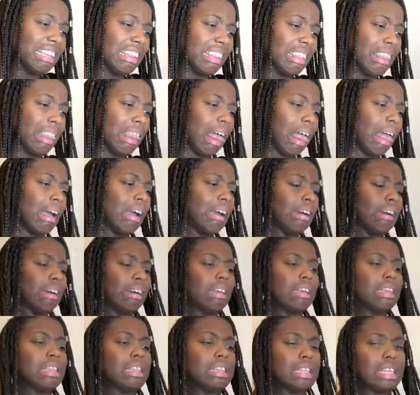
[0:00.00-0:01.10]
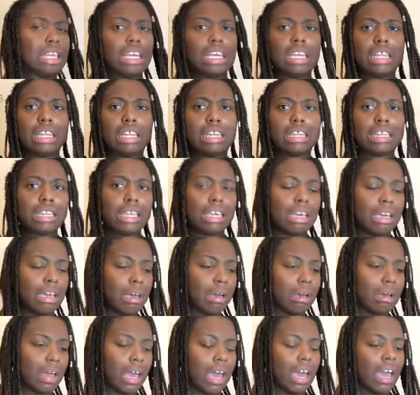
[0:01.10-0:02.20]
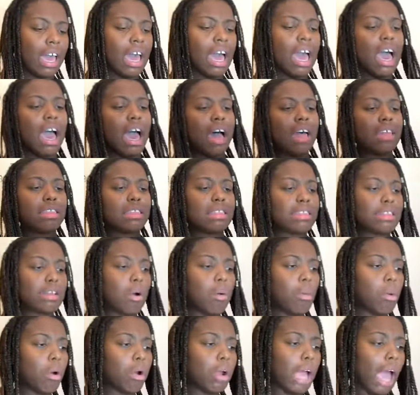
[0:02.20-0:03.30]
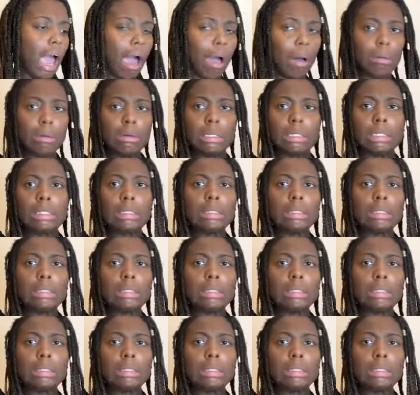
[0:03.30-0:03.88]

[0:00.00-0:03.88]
Ugh, let's see. Okay, how's this gonna work out?